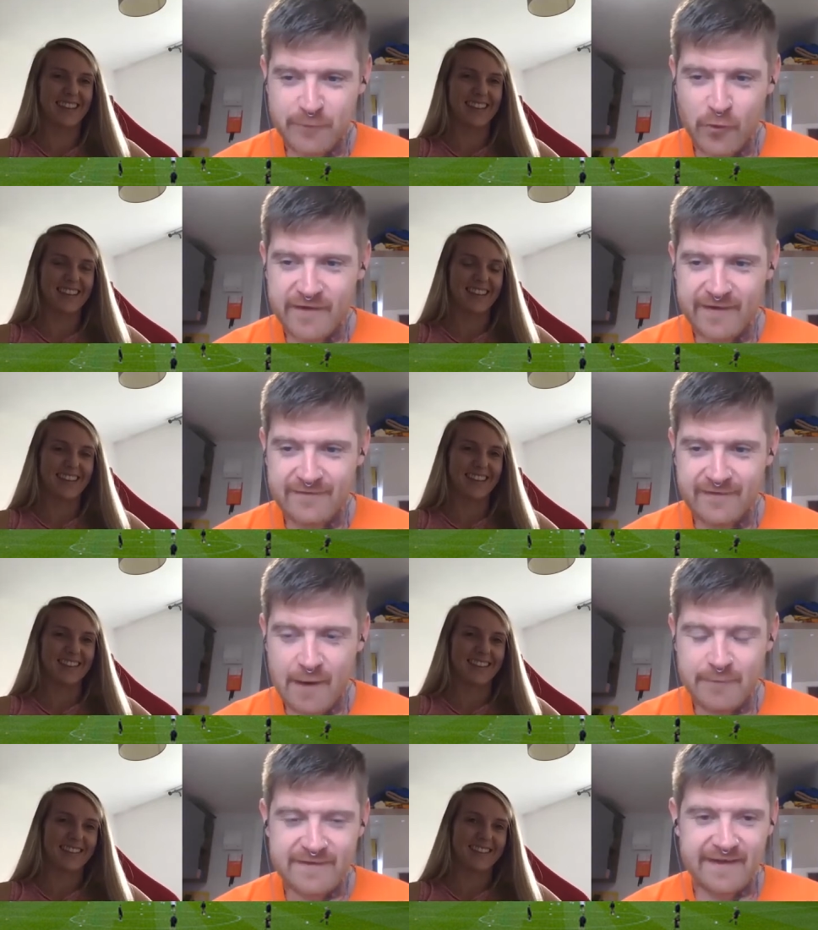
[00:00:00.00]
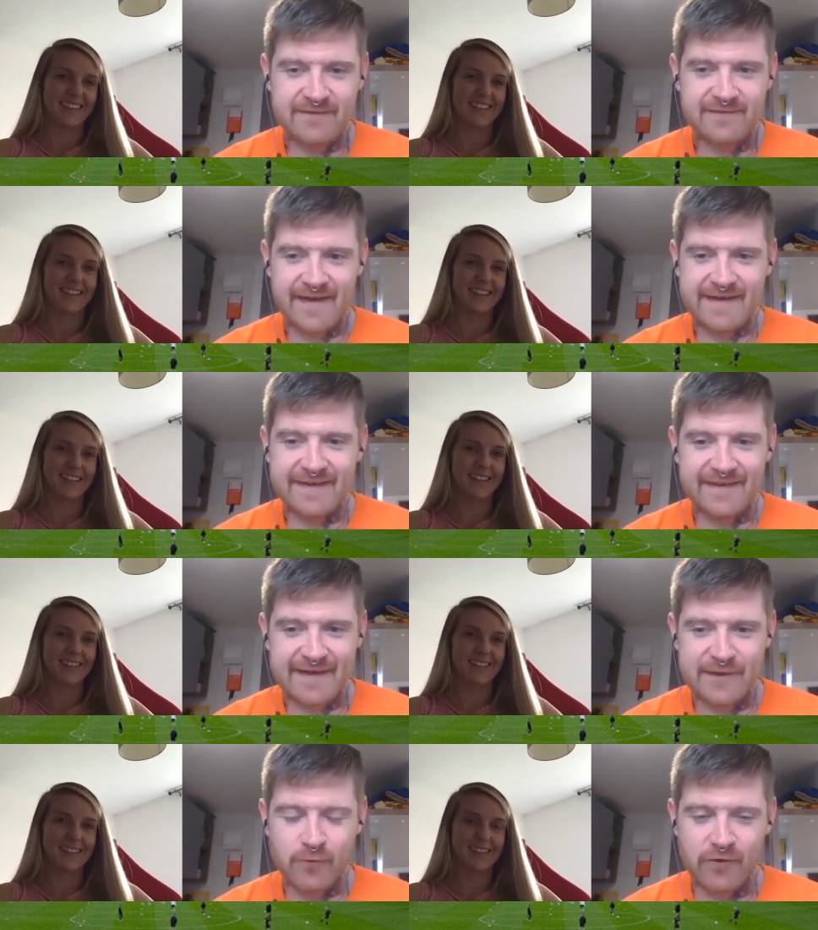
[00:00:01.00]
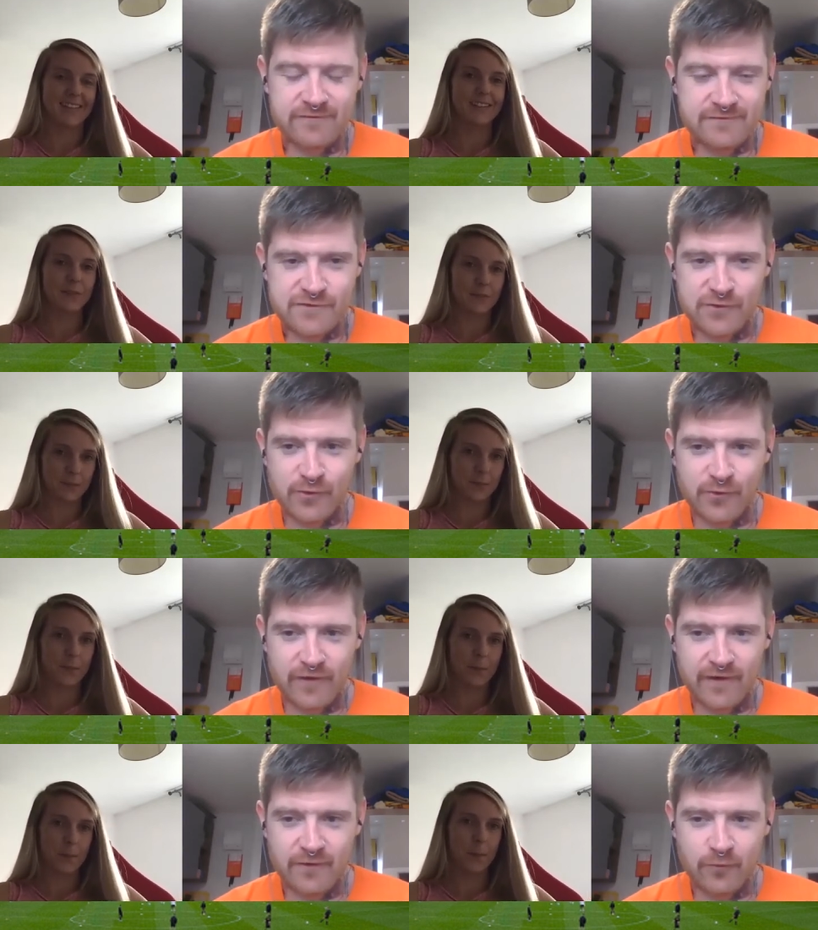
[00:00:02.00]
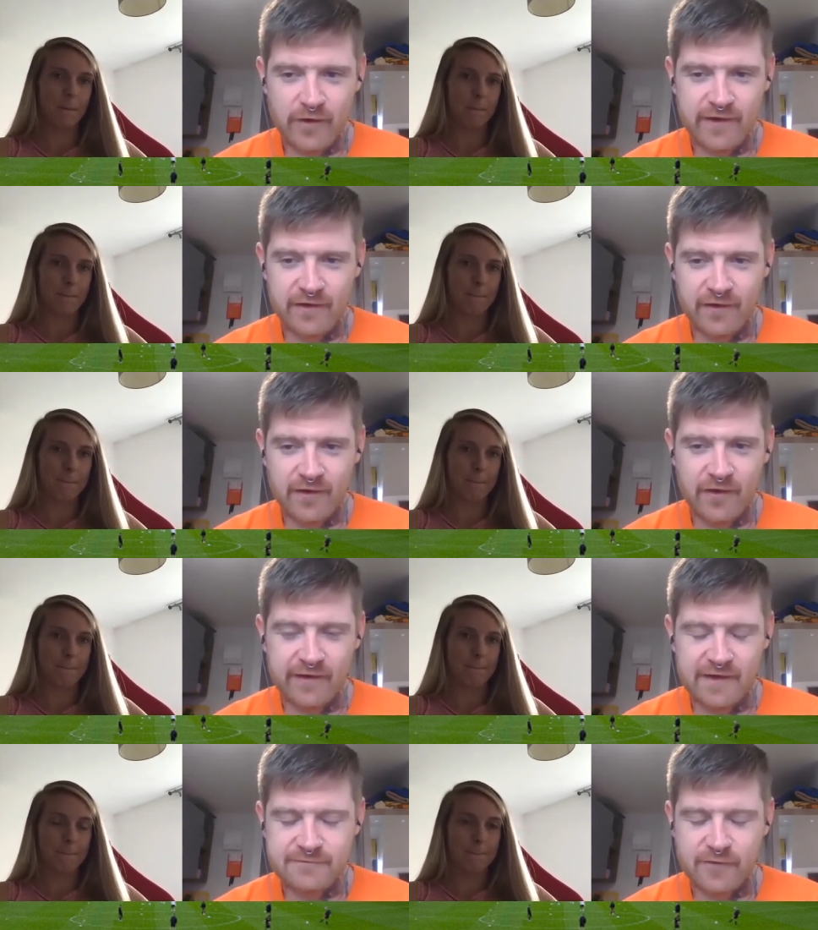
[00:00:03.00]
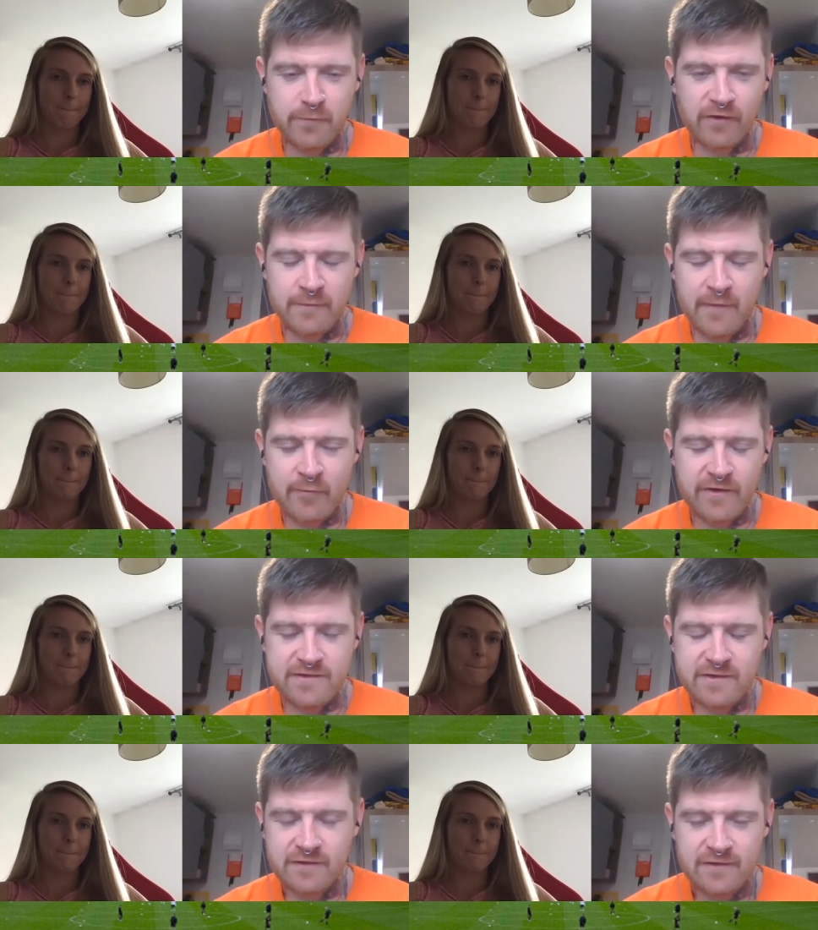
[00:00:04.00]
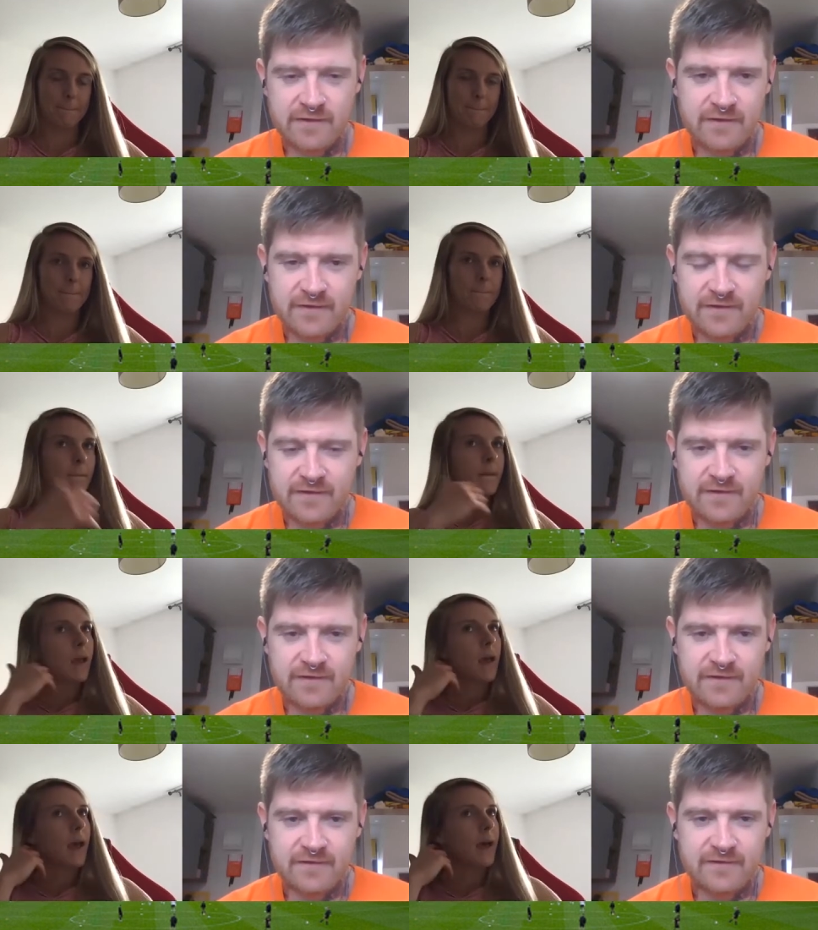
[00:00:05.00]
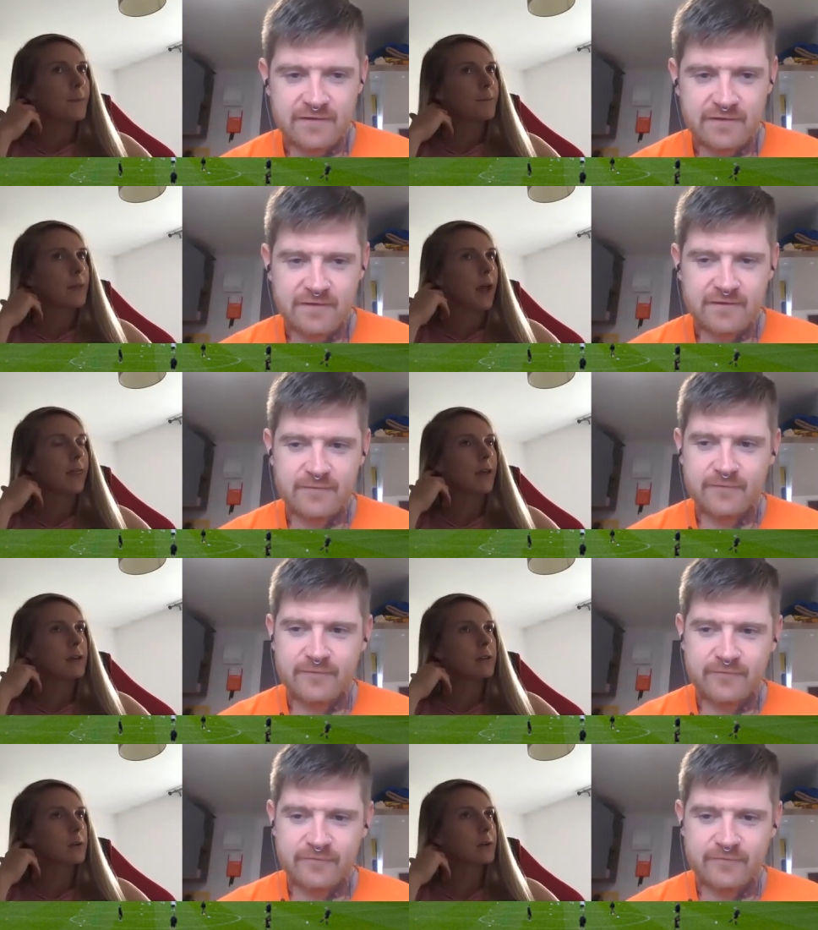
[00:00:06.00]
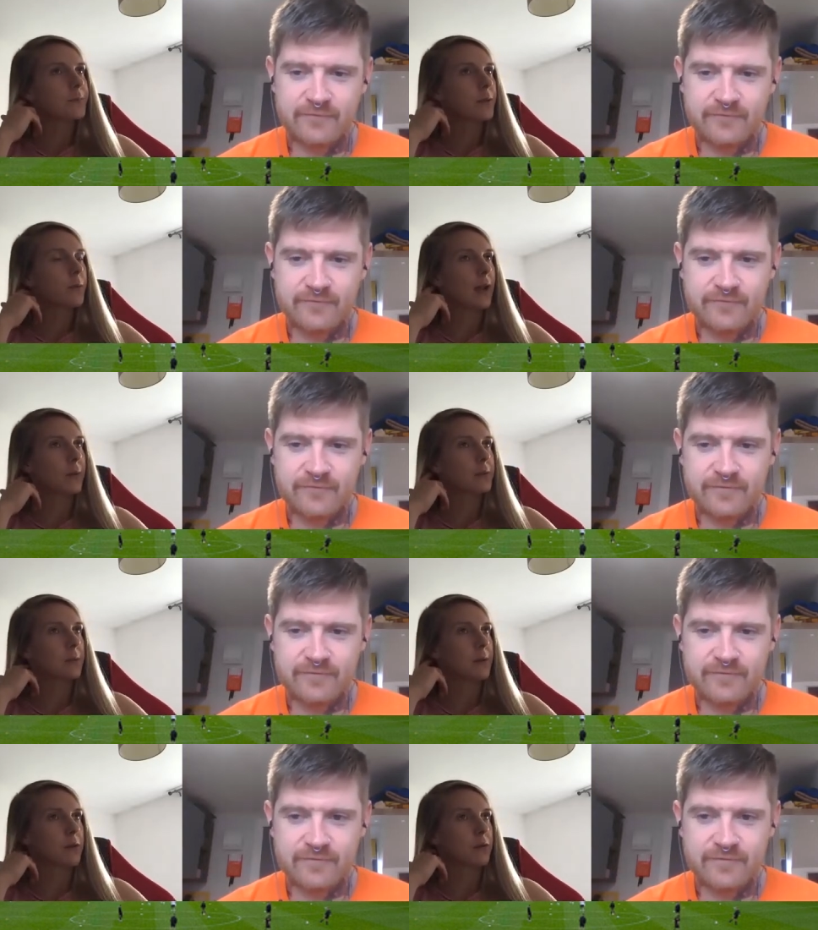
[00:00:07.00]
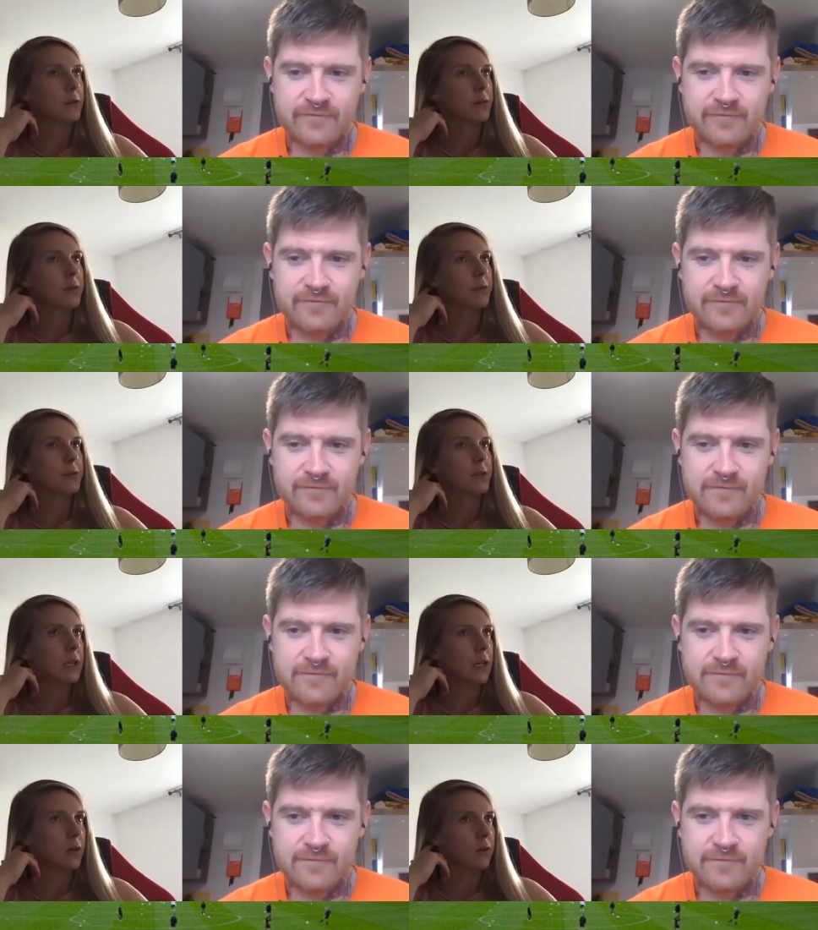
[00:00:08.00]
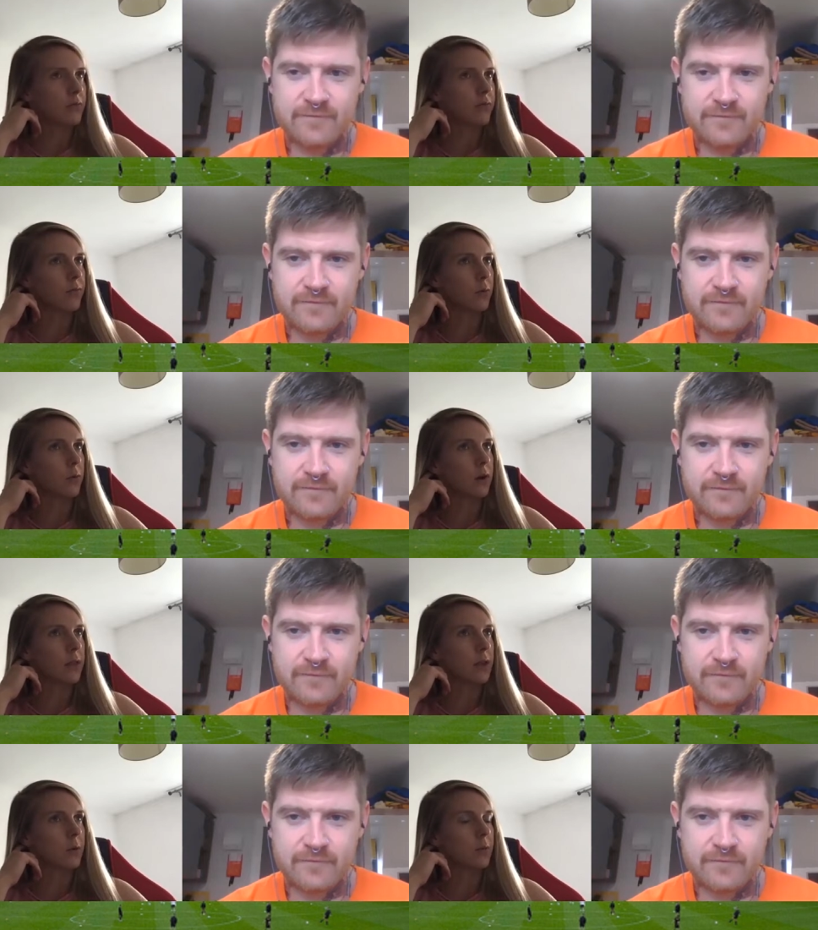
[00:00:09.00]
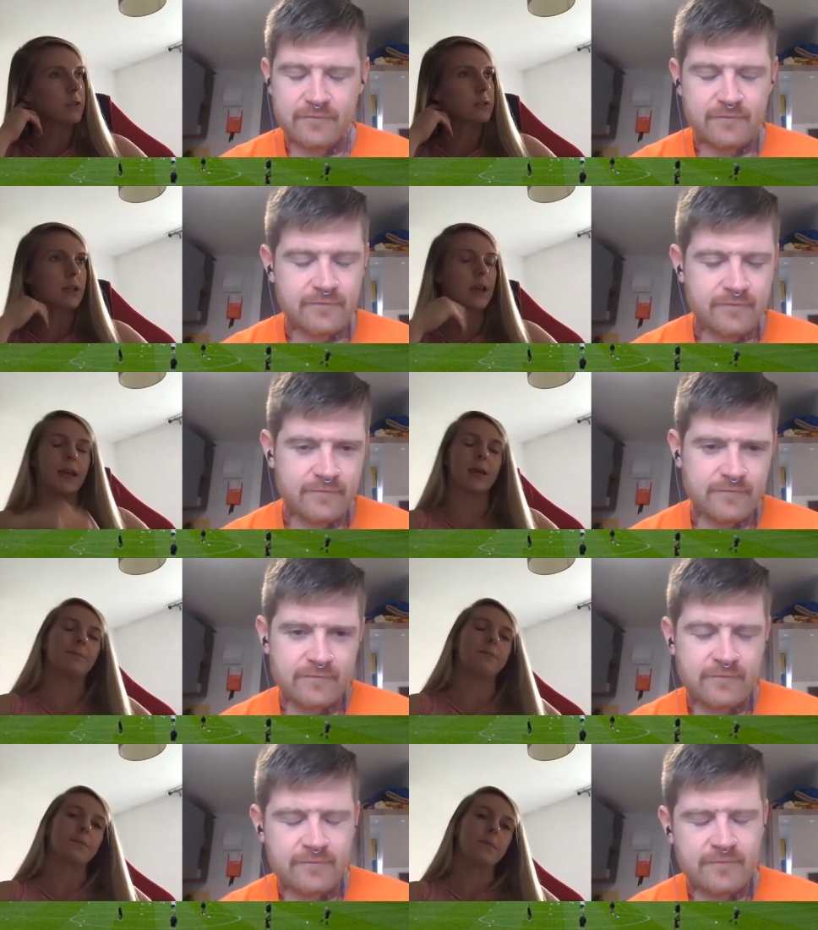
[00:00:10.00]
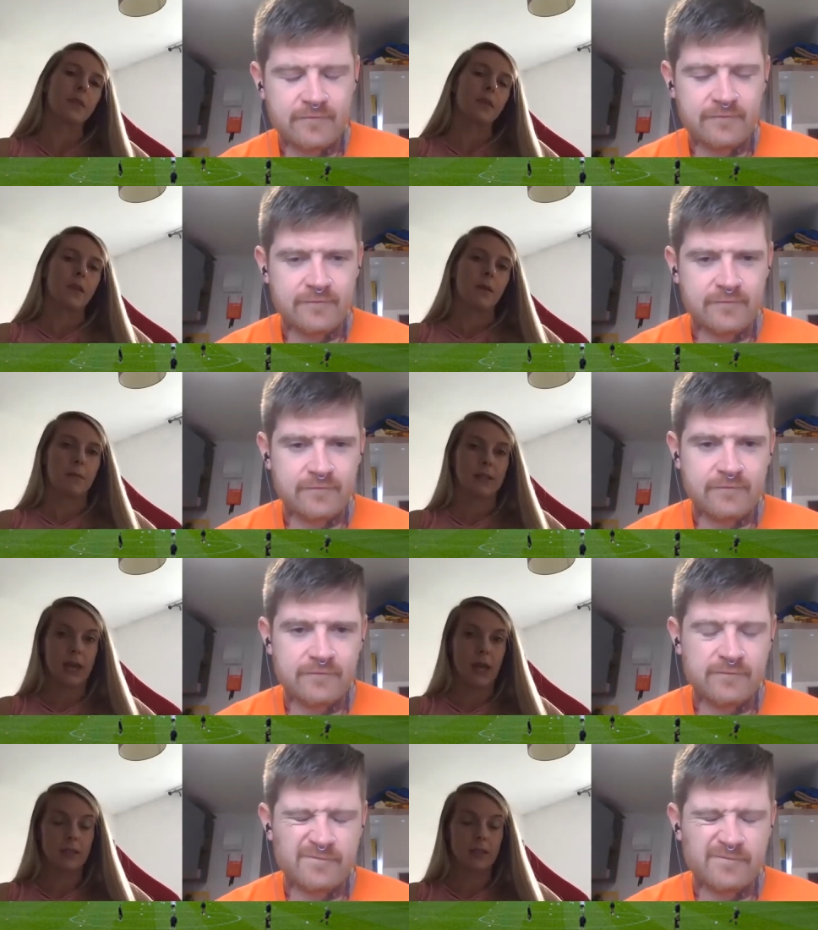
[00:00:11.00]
Speaker 1: born in Aberdeen, 1991. So, what are your earliest footballing memories?
Speaker 2: Um, I think when I was about three or four, I think it was, um, my dad